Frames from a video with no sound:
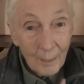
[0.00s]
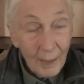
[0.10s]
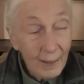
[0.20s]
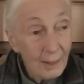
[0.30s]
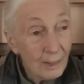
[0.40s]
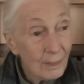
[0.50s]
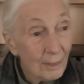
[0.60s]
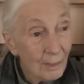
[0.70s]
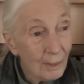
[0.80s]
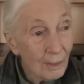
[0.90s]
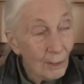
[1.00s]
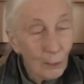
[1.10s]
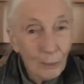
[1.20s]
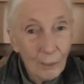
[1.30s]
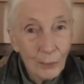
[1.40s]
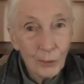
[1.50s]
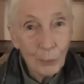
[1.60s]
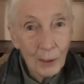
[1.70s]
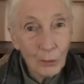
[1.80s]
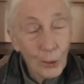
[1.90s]
And you know, so
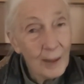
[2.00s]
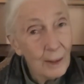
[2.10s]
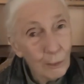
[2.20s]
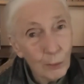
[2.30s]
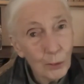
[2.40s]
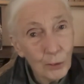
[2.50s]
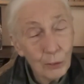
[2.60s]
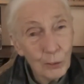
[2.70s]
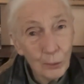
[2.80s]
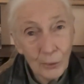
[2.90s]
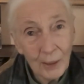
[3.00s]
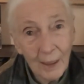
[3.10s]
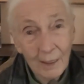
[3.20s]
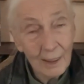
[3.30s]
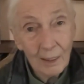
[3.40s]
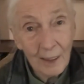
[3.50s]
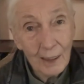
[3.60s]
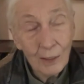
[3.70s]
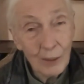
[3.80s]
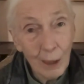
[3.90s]
we try in our roots and shoots and get little
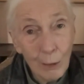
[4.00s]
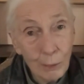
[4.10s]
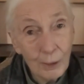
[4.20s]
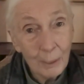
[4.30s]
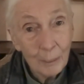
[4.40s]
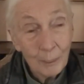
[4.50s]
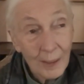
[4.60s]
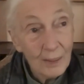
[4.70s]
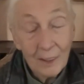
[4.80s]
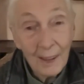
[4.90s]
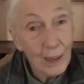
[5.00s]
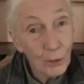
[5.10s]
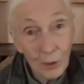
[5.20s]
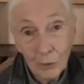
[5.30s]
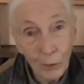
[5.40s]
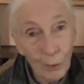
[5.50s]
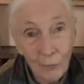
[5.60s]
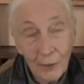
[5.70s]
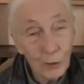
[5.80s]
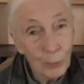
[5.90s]
kids out into nature as
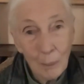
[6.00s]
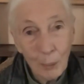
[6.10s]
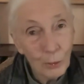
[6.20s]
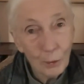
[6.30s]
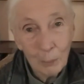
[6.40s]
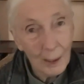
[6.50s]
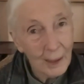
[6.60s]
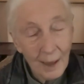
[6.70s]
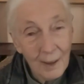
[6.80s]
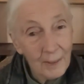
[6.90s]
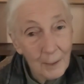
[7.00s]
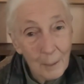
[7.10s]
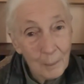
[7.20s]
often as we possibly can.